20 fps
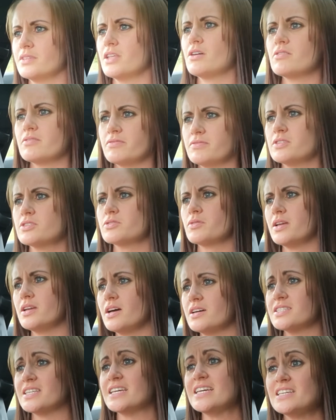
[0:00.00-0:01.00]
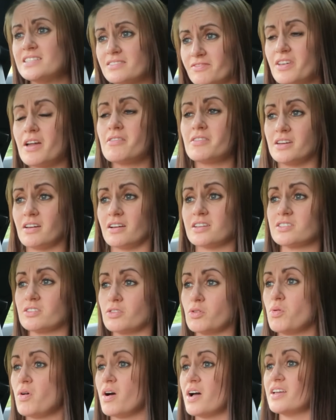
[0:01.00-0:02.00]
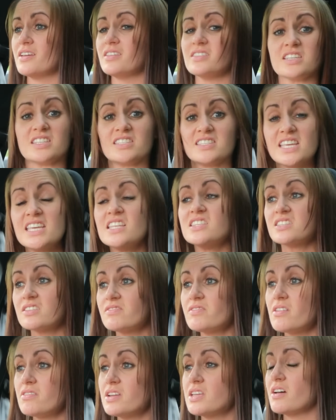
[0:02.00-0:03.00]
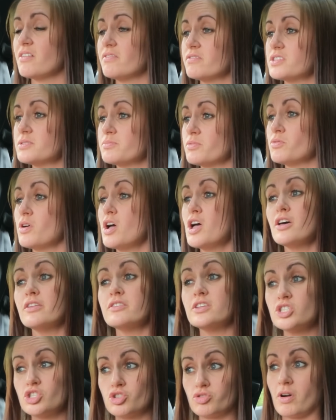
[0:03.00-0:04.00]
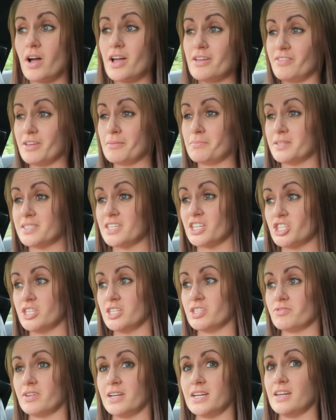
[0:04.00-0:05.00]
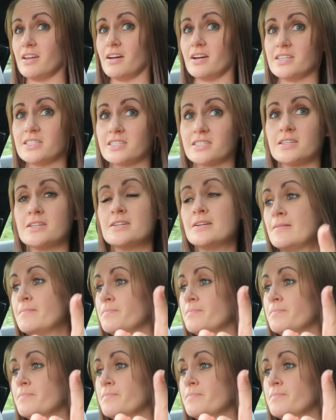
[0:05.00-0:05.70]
No, it feels quite nice. It is very nice and quiet. The seats are very comfortable. The driving position is really nice.